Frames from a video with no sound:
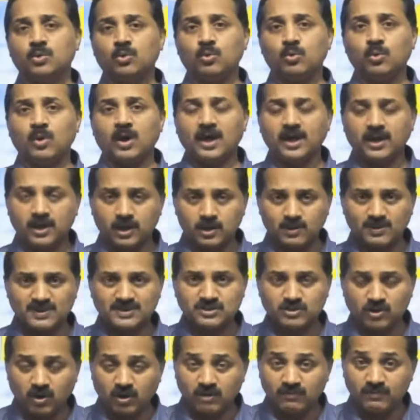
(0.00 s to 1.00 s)
I request
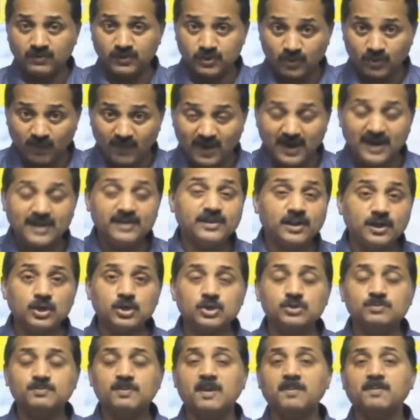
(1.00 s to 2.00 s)
all of you to read the
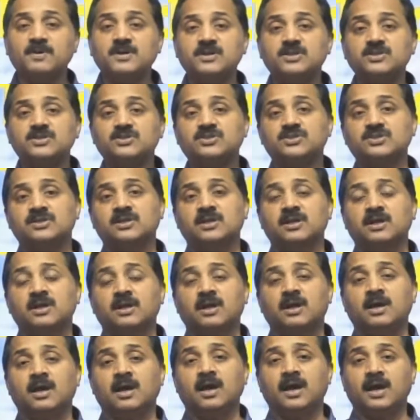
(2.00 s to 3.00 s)
newspapers
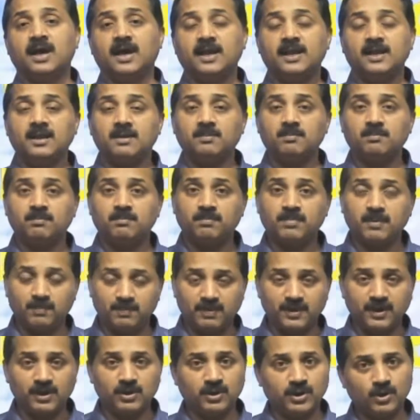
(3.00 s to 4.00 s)
and
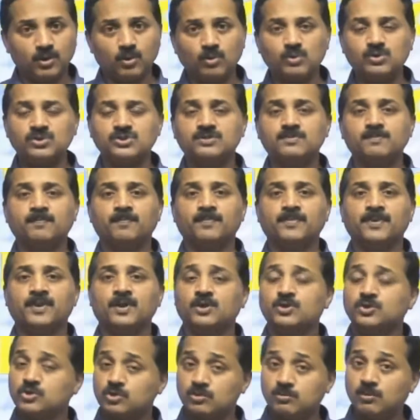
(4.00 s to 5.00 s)
prepare your notes.
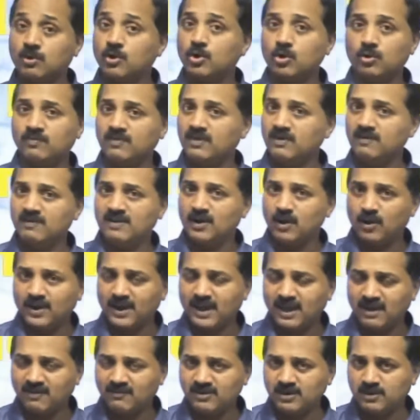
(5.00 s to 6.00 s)
Tomorrow we will not
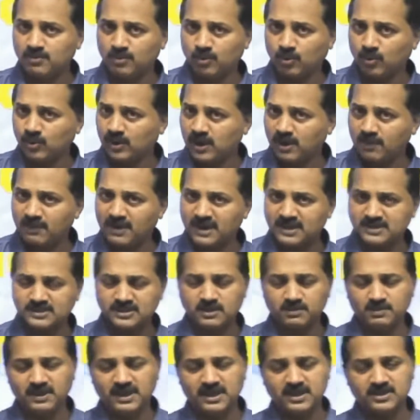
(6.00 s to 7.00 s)
have any program, as
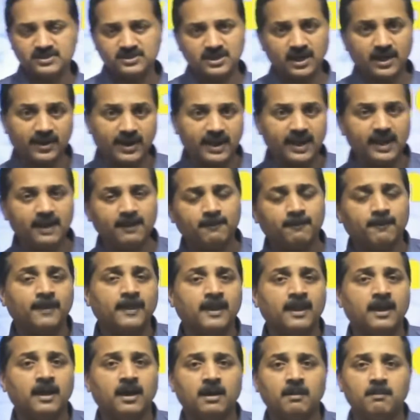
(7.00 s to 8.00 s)
it being Sunday,
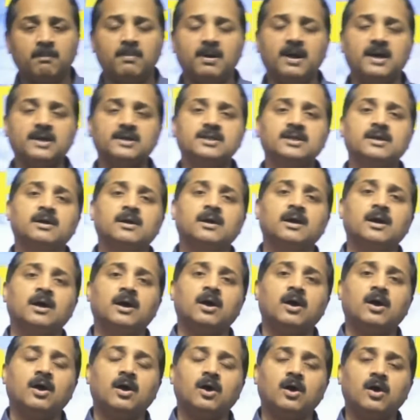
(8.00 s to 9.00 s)
but
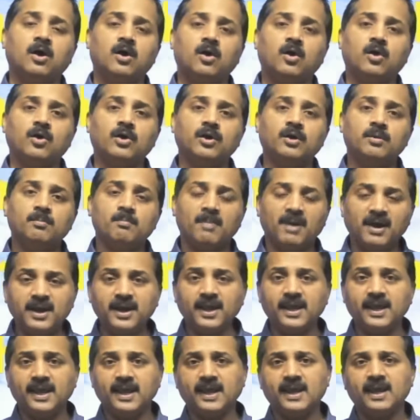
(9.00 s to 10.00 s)
on
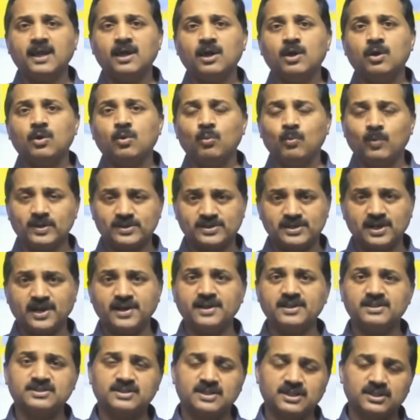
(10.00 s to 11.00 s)
Monday we shall
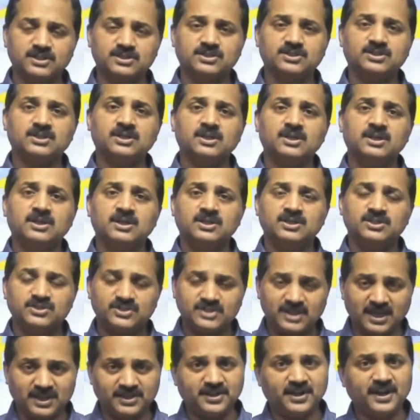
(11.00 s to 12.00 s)
discuss
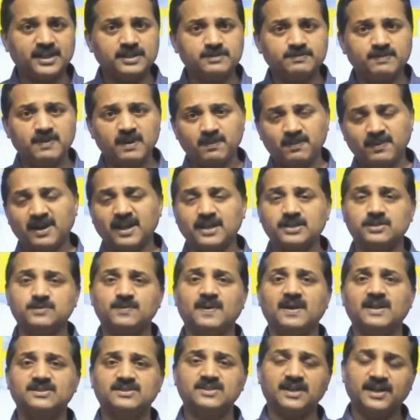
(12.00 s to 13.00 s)
Saturday's paper as
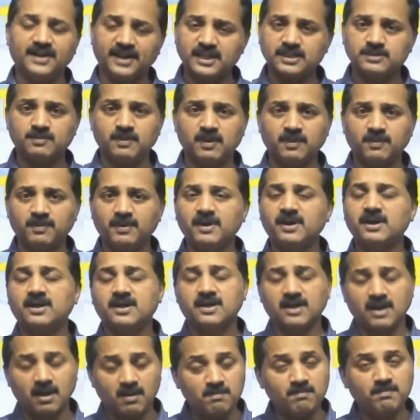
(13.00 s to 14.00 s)
well as Sunday's paper.
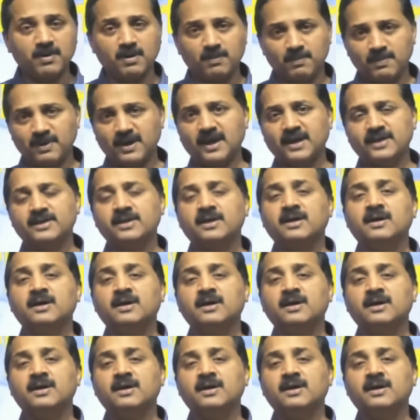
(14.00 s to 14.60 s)
Come prepared.